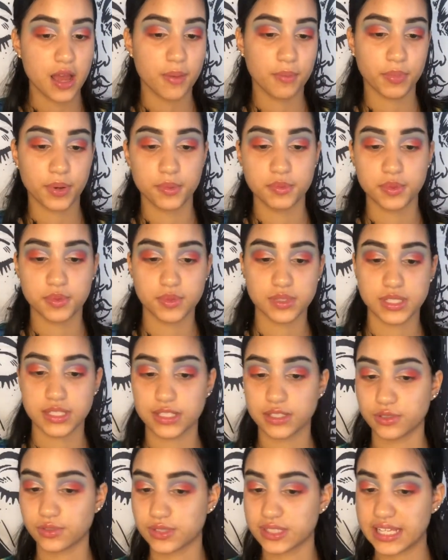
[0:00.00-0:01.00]
purple was a
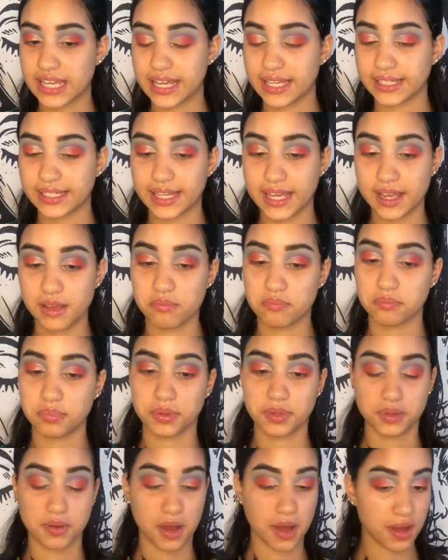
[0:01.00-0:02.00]
little tad light,
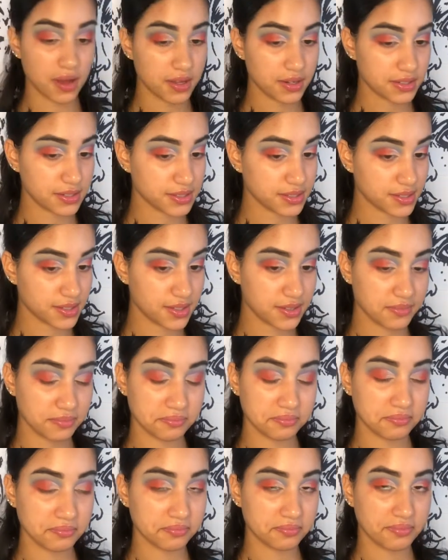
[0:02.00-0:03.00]
but honestly
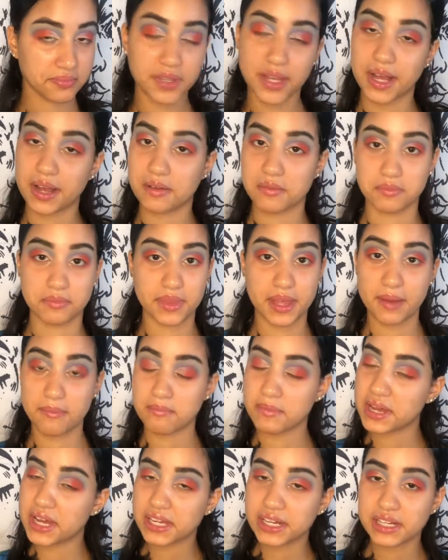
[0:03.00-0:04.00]
I'm not
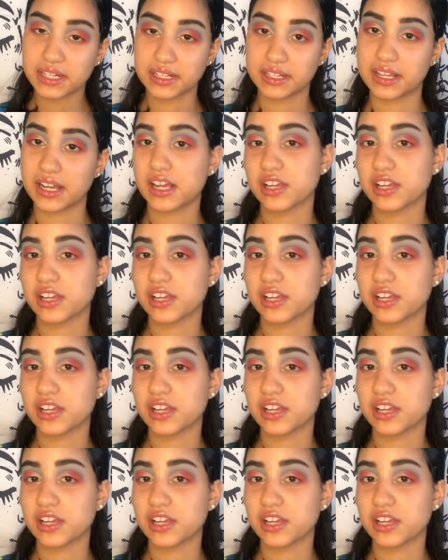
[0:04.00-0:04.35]
mad at it.